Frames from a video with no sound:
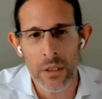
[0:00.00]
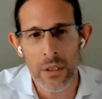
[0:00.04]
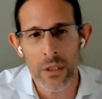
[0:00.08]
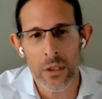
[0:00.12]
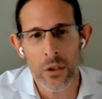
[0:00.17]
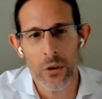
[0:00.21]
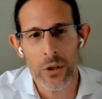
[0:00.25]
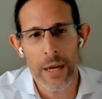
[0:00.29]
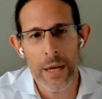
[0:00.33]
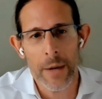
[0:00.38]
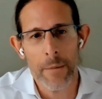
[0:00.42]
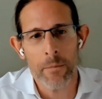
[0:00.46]

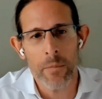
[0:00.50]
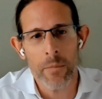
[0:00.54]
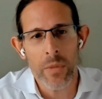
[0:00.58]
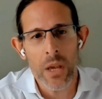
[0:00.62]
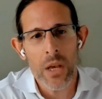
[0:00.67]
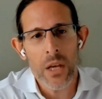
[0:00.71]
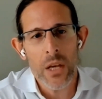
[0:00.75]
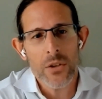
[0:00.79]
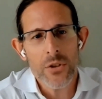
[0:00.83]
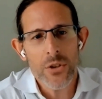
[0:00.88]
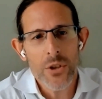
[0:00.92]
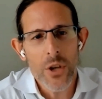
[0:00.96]
Okay,
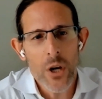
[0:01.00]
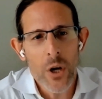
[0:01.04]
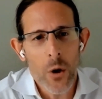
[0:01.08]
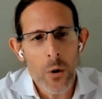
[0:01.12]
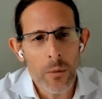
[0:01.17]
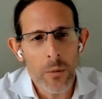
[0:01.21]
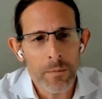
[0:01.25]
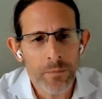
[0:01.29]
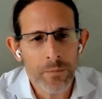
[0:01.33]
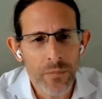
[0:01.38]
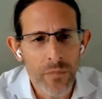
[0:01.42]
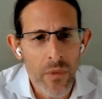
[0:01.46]

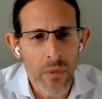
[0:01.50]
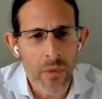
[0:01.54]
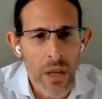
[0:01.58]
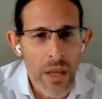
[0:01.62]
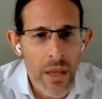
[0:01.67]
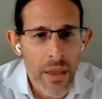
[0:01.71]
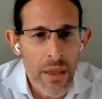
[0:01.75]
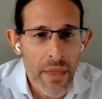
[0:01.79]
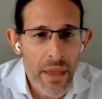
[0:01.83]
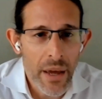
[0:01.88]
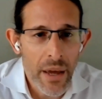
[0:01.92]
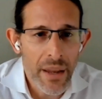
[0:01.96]
so
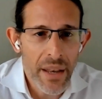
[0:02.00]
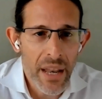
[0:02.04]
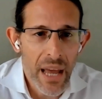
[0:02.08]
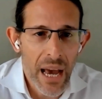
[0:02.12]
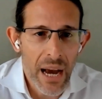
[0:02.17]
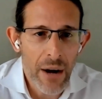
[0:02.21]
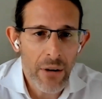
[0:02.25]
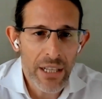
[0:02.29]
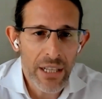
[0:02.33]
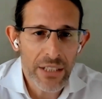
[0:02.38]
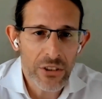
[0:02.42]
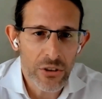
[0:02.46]

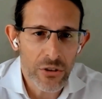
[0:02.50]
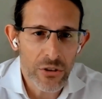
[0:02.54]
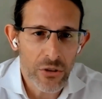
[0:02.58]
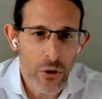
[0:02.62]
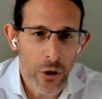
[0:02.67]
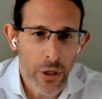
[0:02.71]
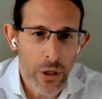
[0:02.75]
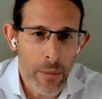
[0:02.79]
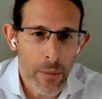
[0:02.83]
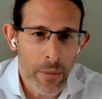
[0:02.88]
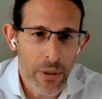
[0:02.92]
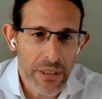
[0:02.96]
now let's just
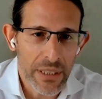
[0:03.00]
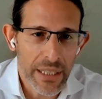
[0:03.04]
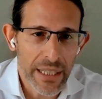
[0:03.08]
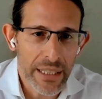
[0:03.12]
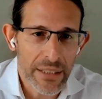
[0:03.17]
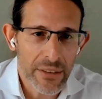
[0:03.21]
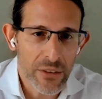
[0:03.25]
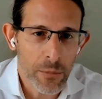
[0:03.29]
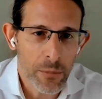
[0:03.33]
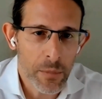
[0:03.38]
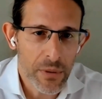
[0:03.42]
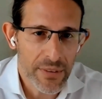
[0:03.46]
talk about
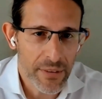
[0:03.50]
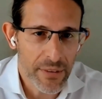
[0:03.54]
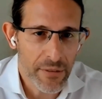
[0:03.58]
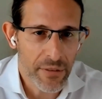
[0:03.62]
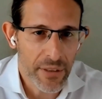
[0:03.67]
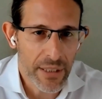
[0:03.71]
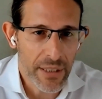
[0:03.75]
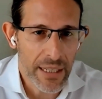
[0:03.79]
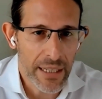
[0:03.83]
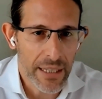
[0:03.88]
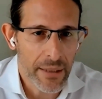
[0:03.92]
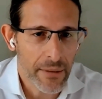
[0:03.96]
kids
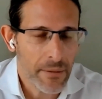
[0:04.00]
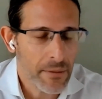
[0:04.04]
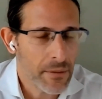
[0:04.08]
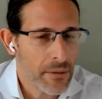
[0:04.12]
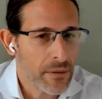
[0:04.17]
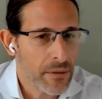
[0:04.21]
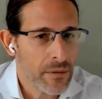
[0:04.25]
specifically.